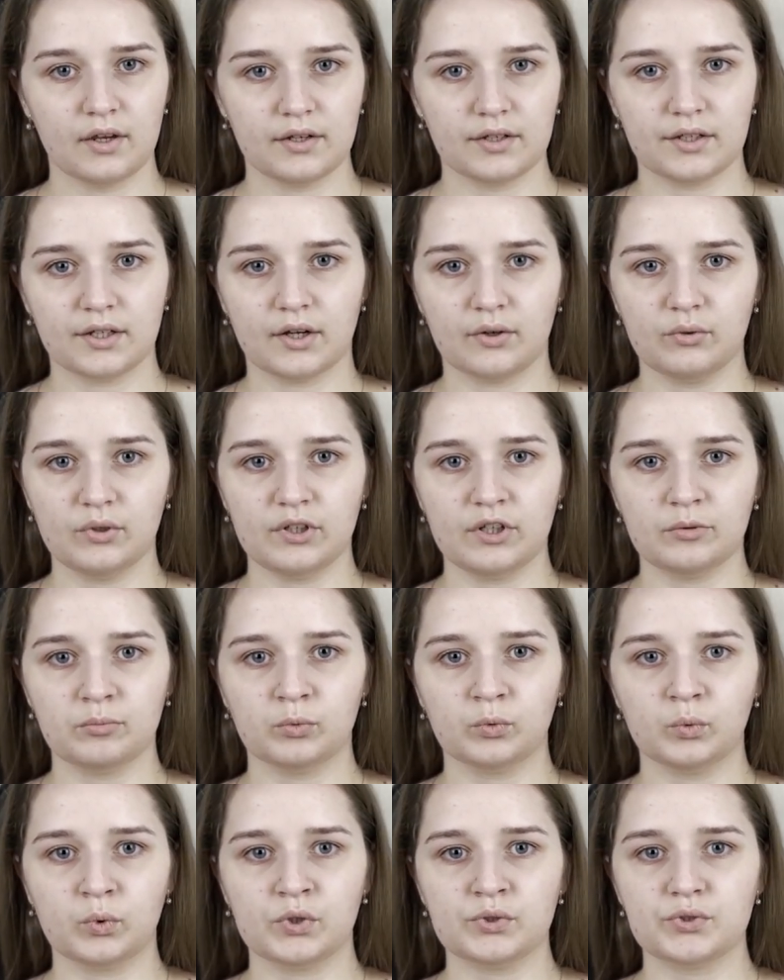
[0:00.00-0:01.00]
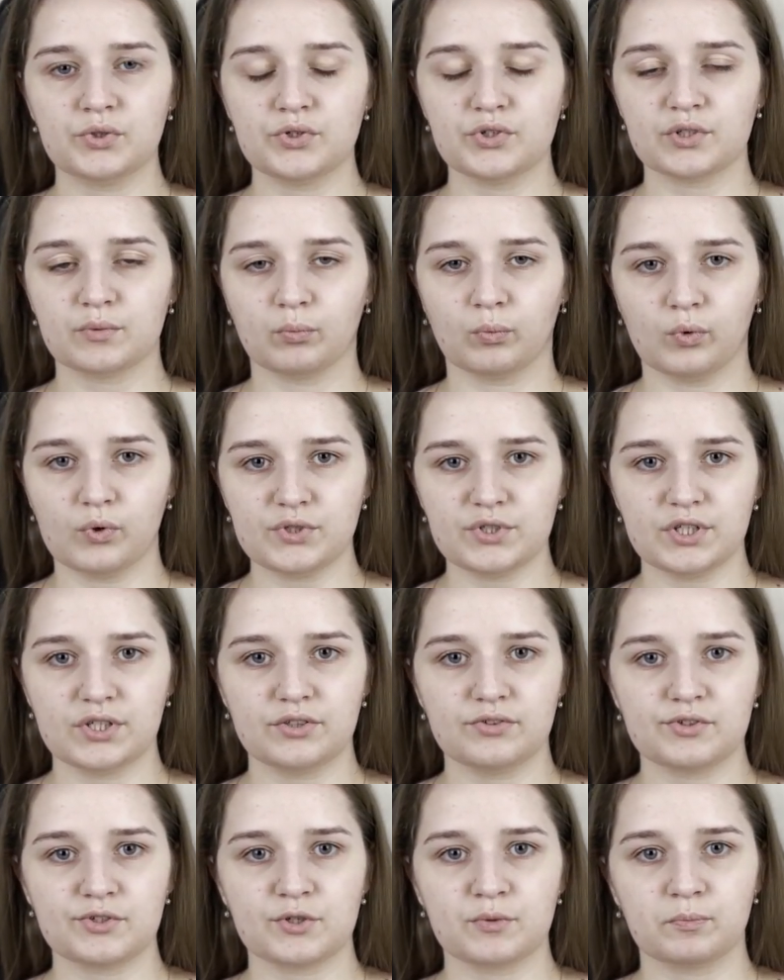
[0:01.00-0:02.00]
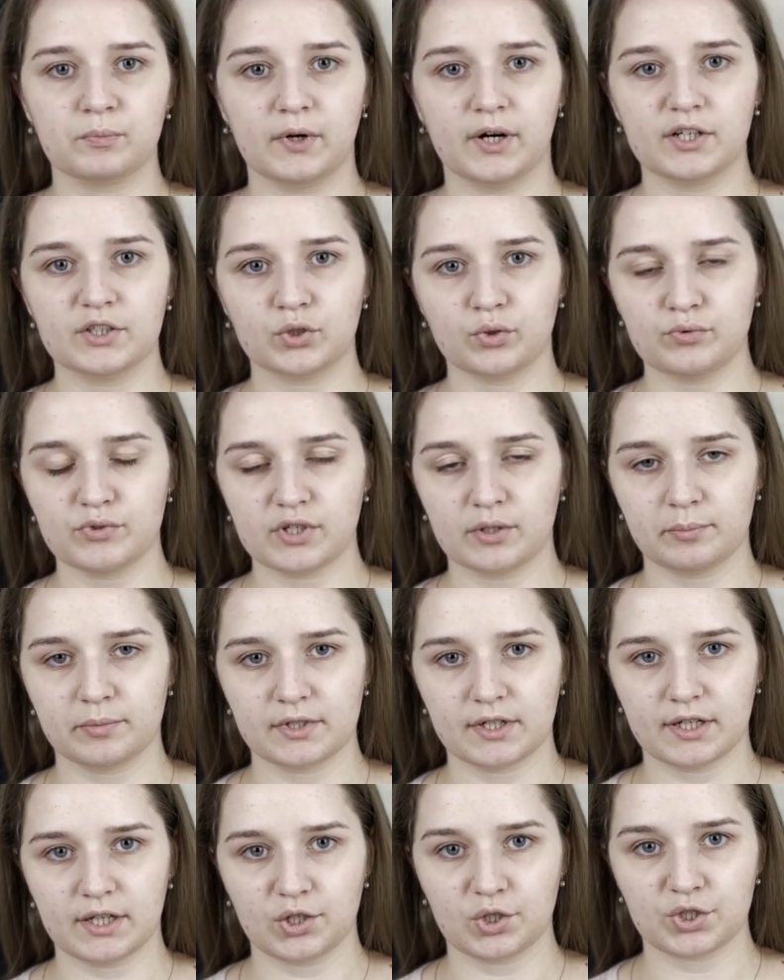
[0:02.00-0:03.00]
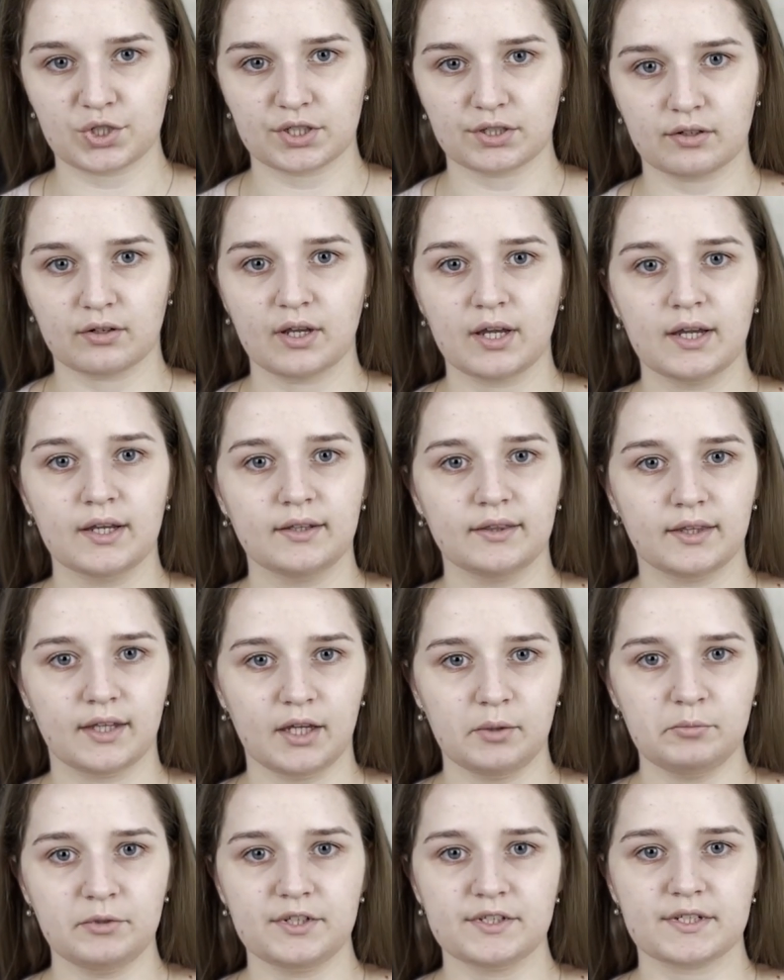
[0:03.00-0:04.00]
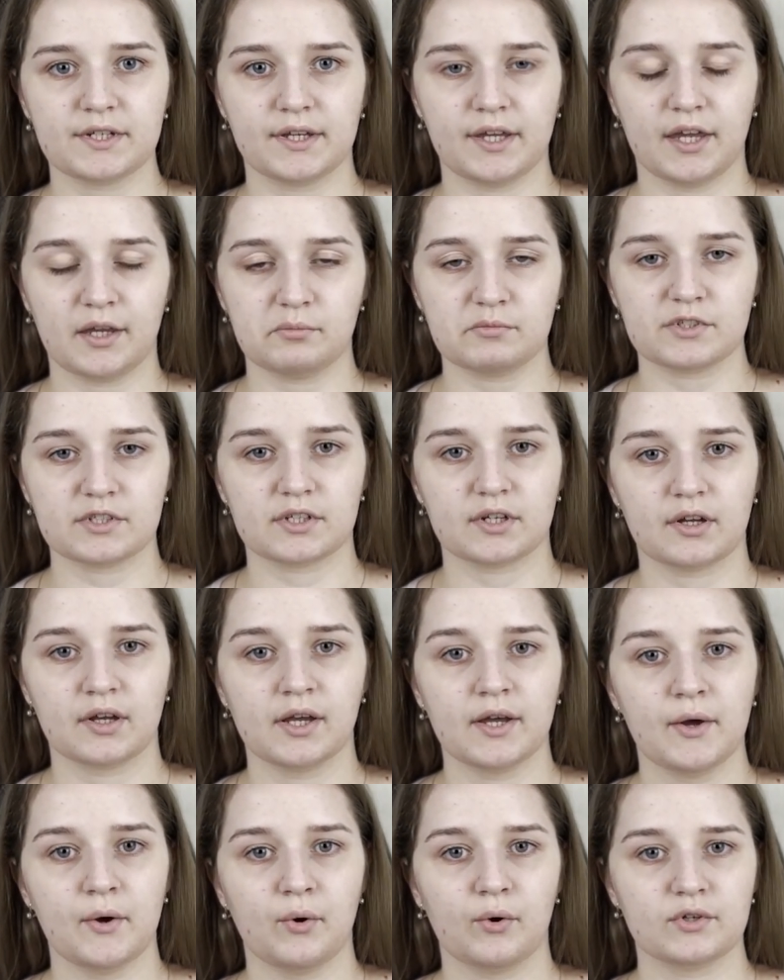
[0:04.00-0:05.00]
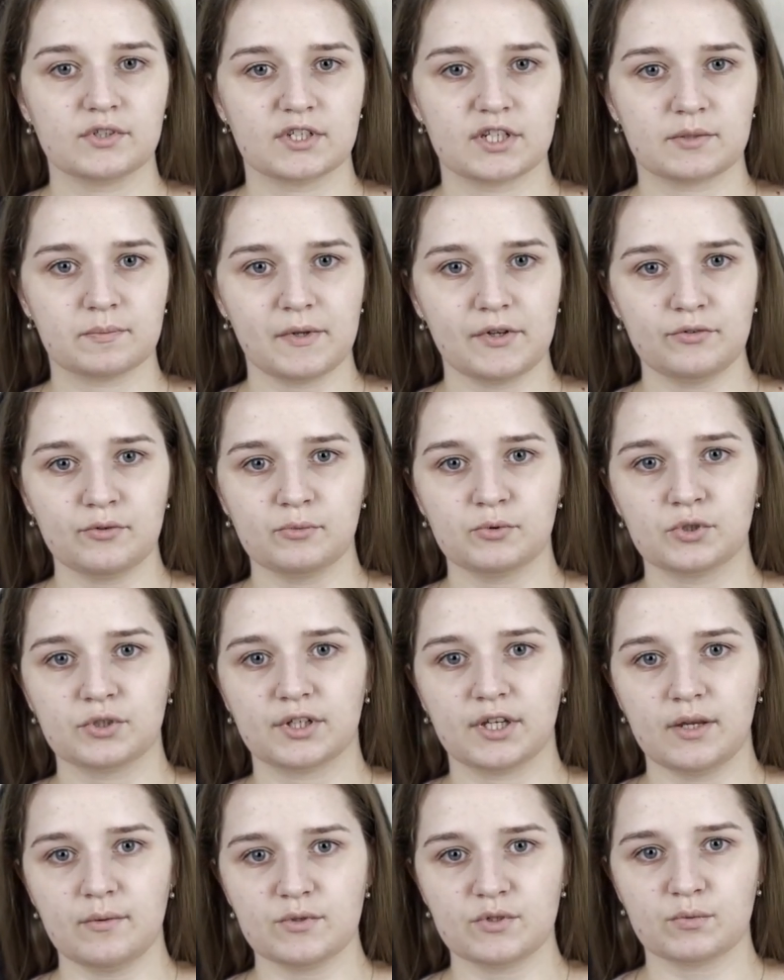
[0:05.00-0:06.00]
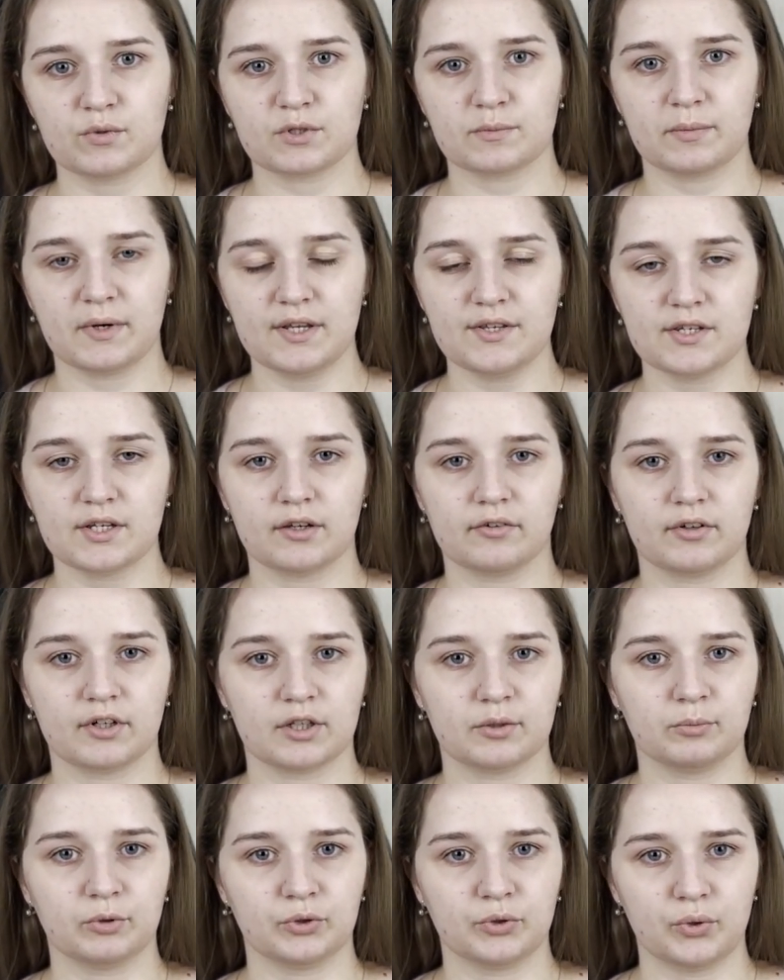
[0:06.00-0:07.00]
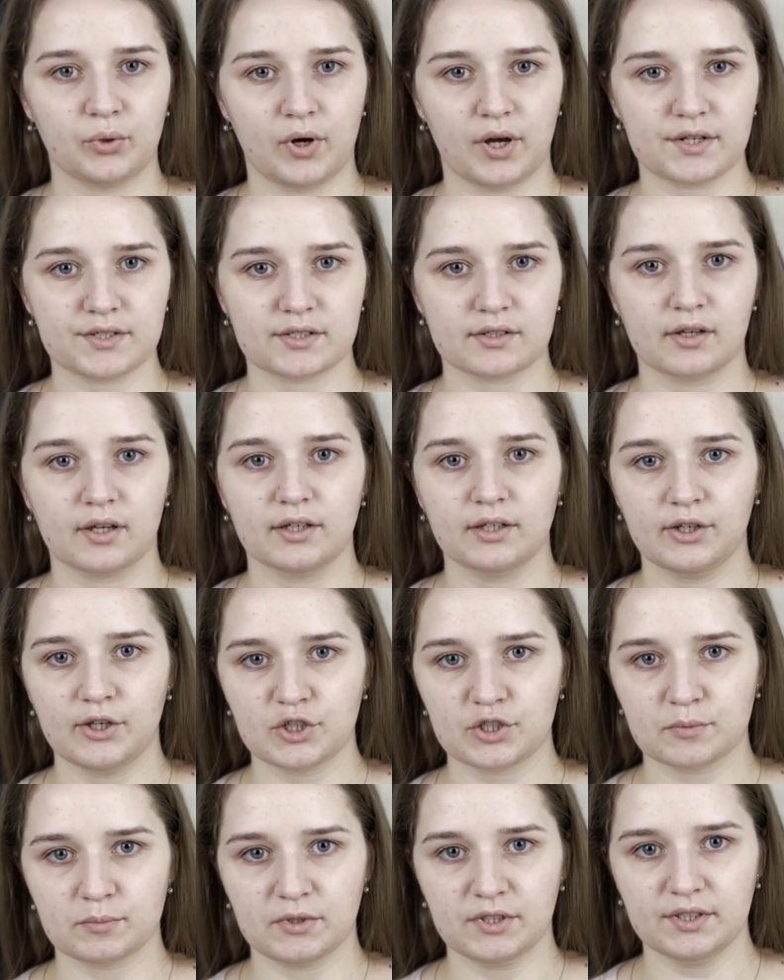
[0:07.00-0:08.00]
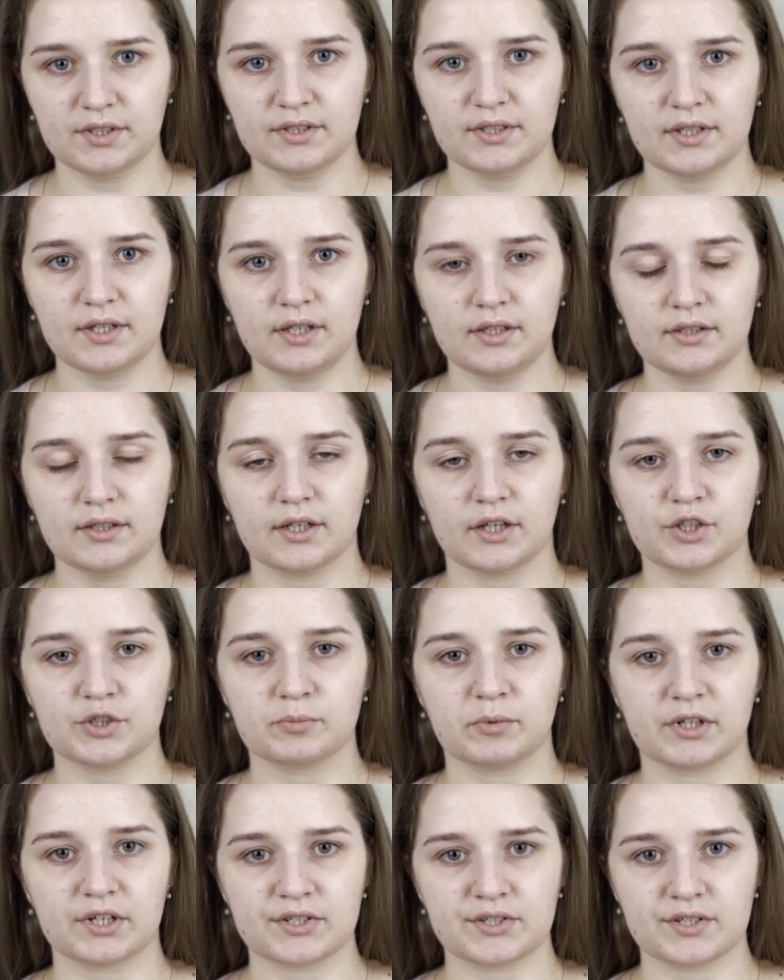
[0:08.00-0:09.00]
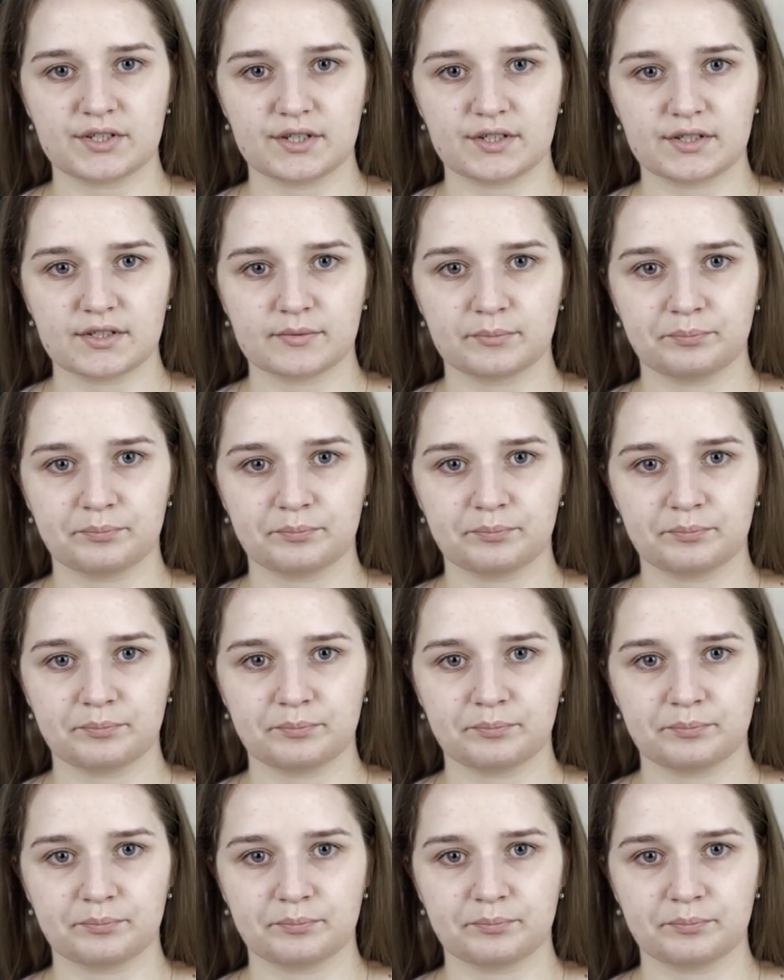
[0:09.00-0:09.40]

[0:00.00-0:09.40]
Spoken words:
Now we can move on to the most interesting part of the application, namely the games. On this platform, 2 games with bets are available to us, Hash Minute and Hash Mark 6.